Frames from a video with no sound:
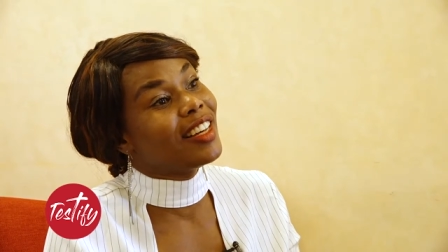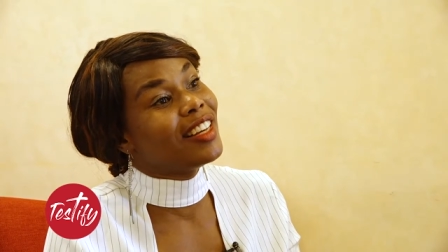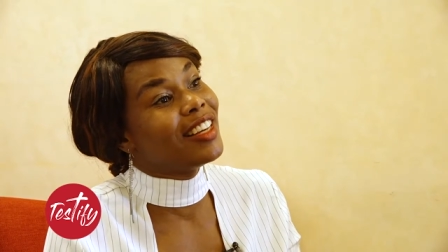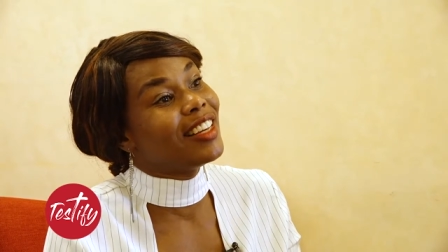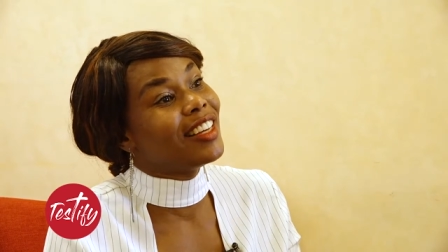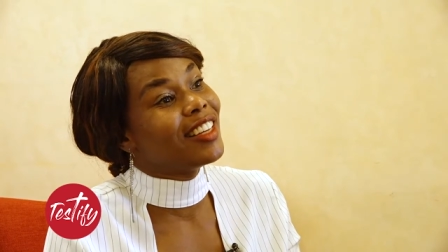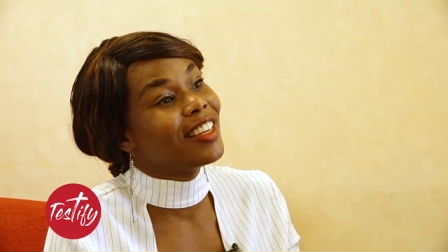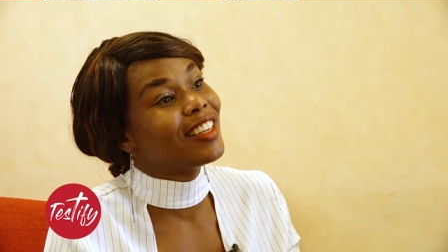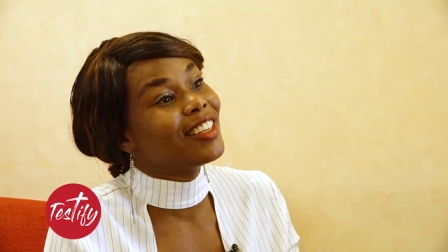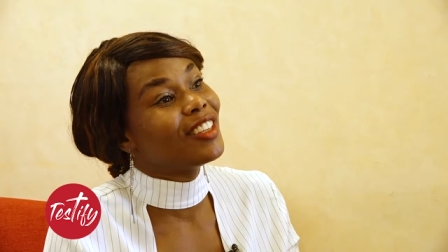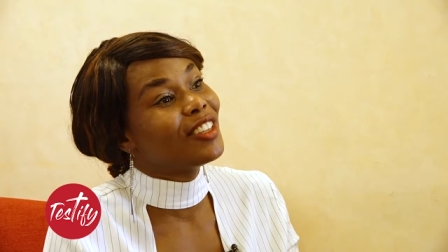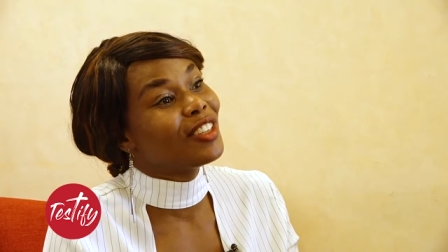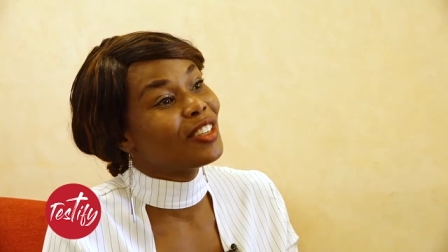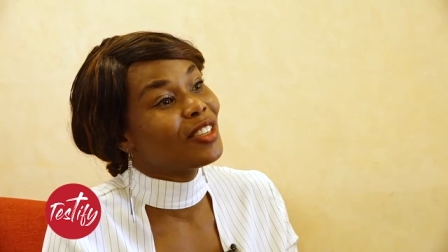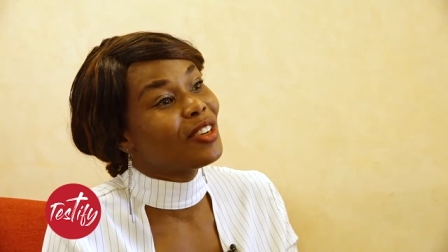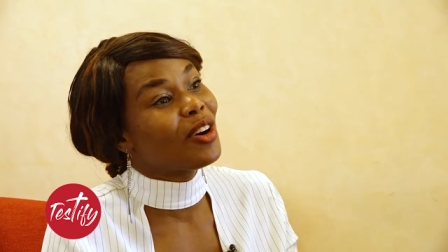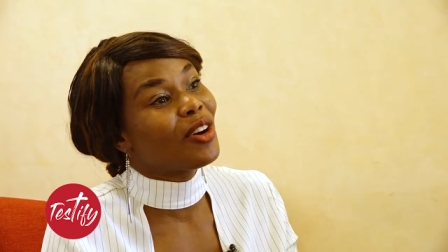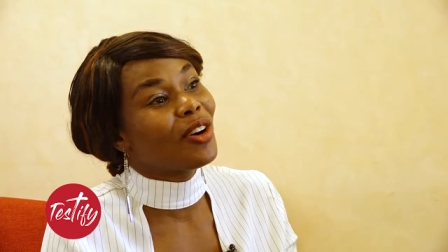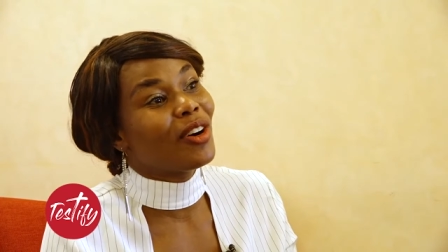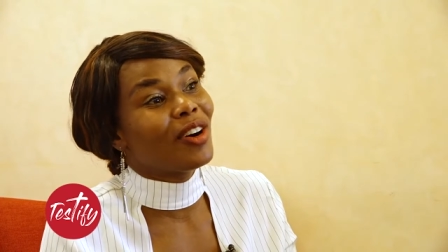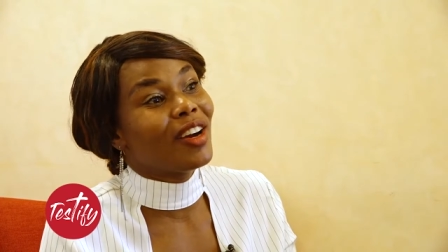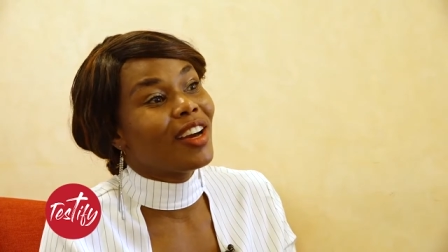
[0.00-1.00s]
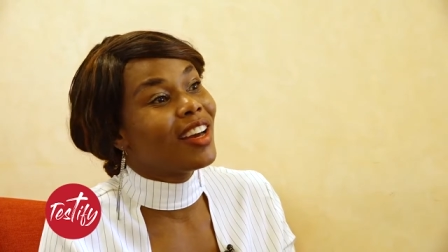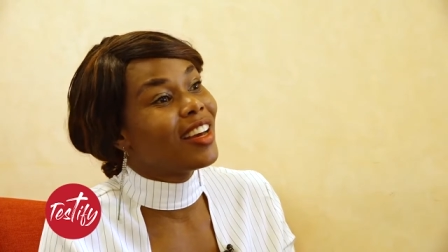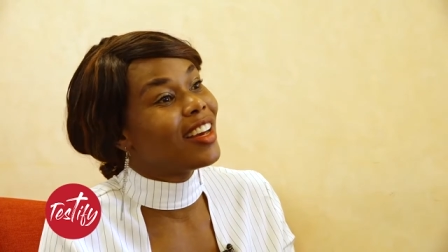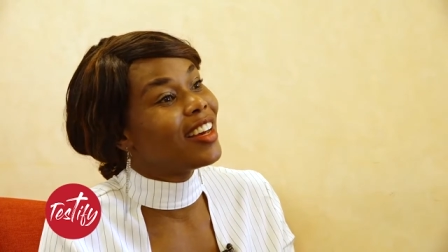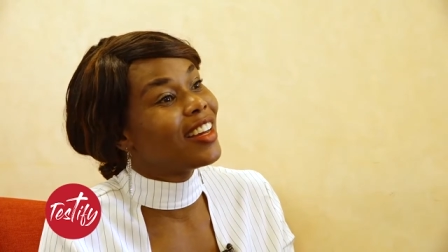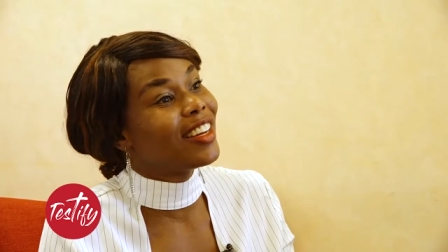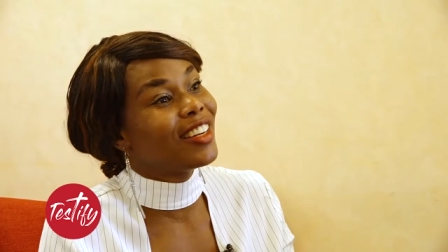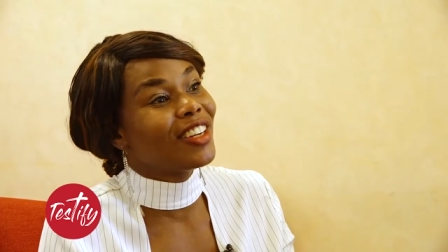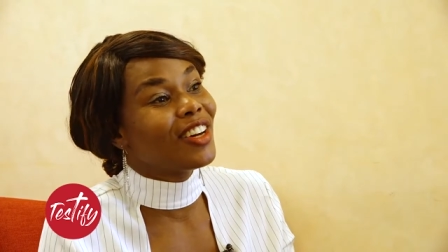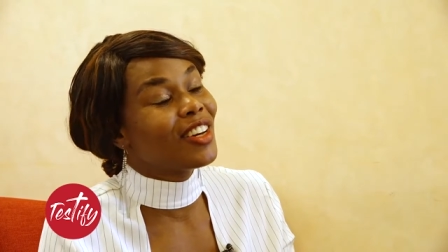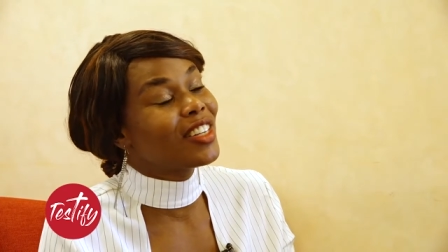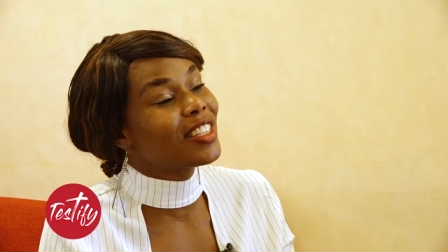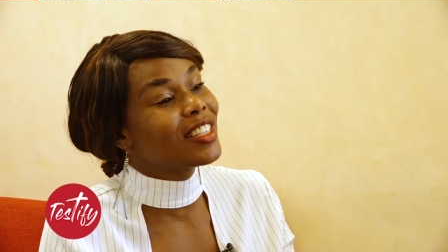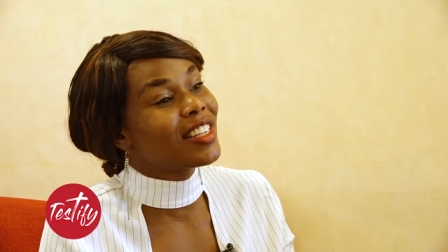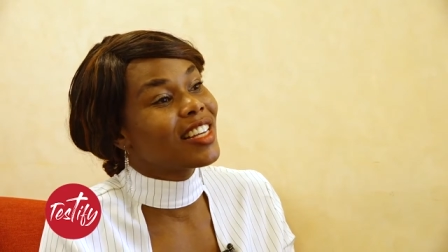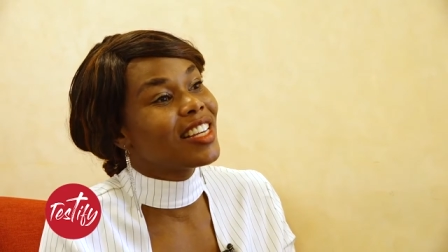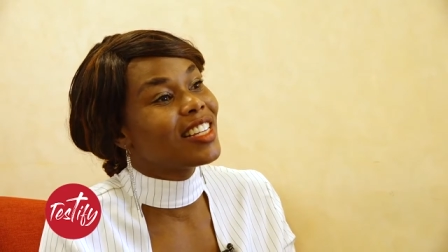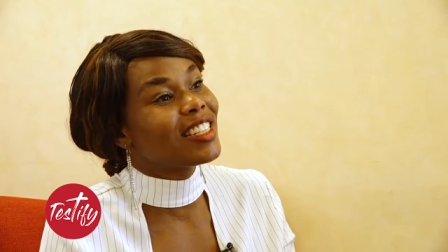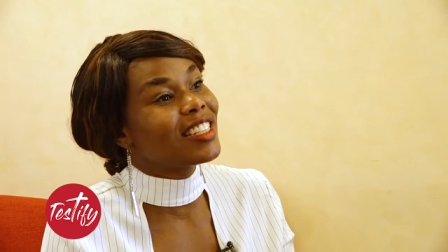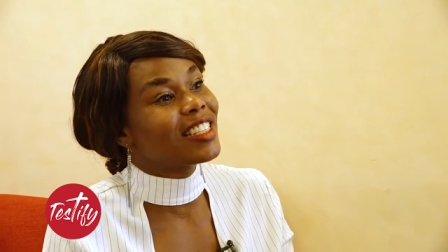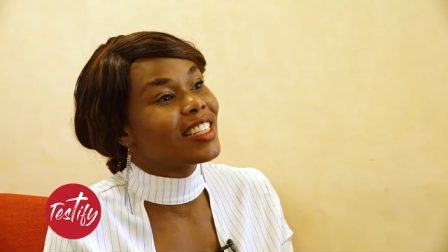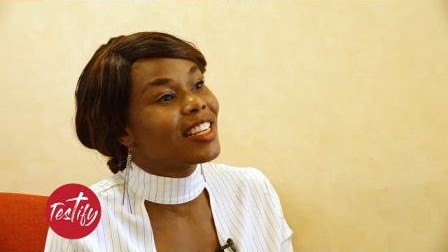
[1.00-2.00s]
You know, not
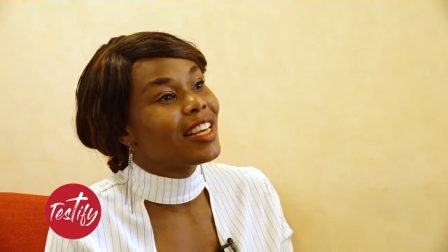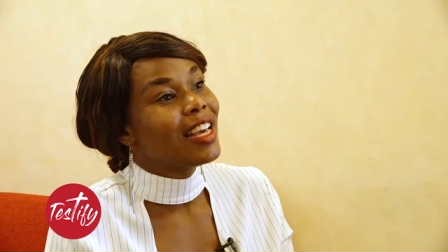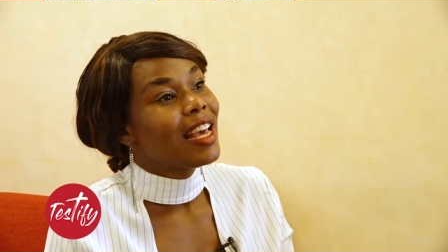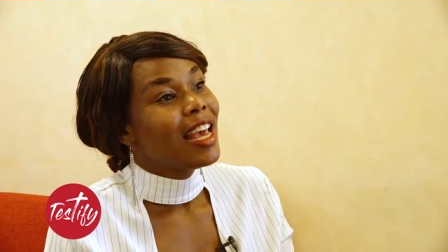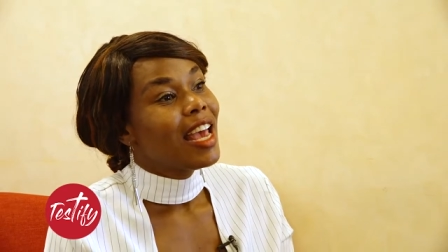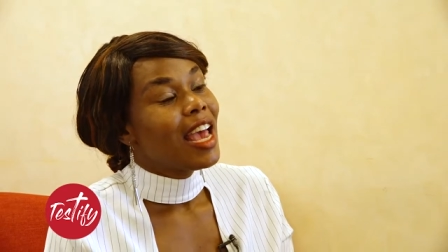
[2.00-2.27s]
easy.